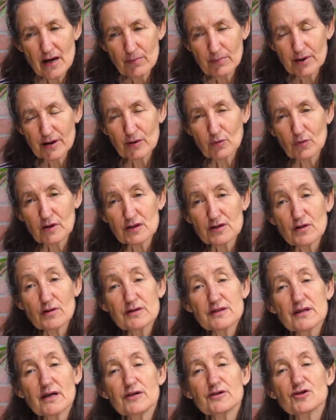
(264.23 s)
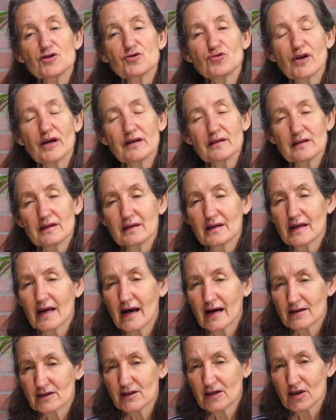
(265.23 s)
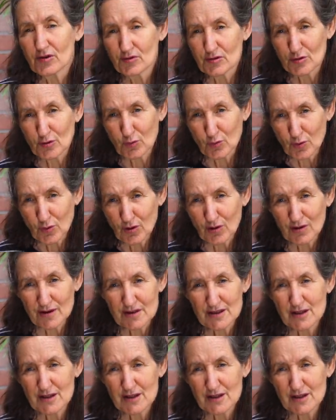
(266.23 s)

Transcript: but it will also strengthen the arterial wall.